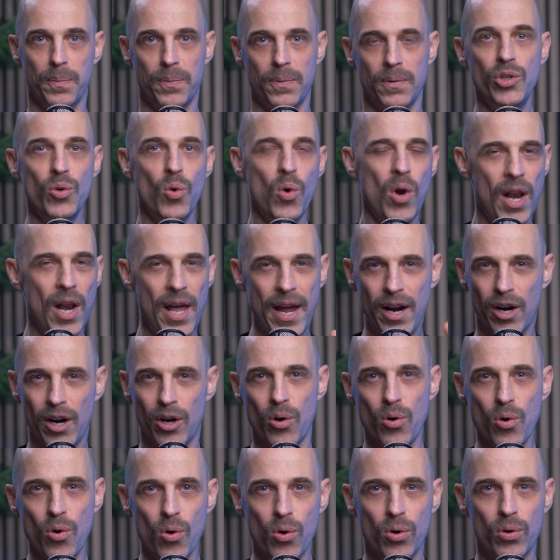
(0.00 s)
You layer
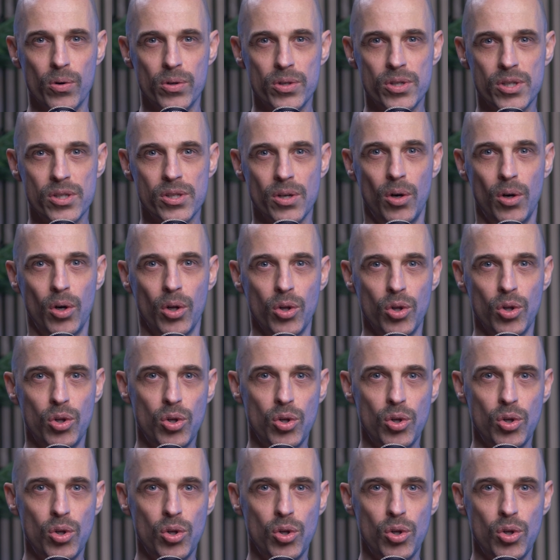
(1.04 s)
hooks on